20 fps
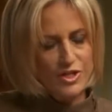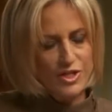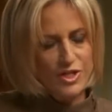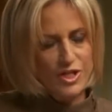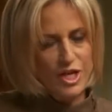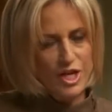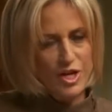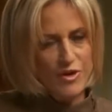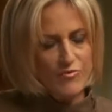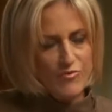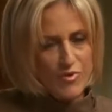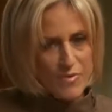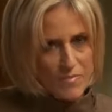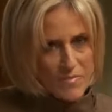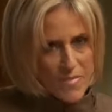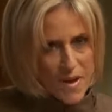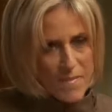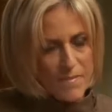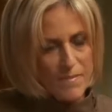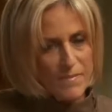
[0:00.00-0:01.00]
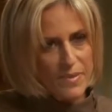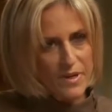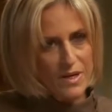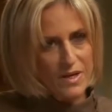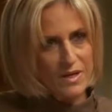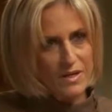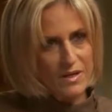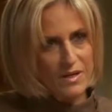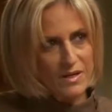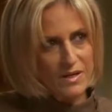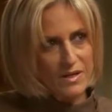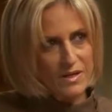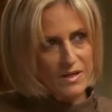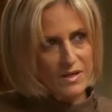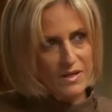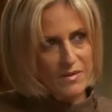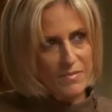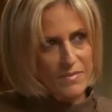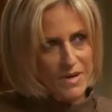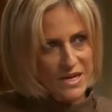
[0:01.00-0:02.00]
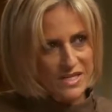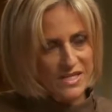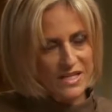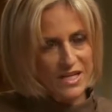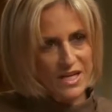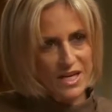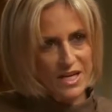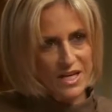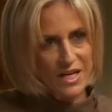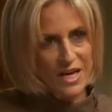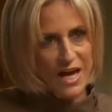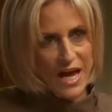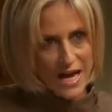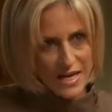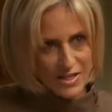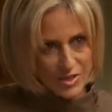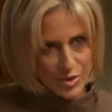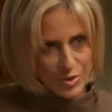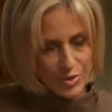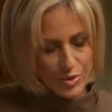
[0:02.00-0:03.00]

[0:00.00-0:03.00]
Do you remember meeting her at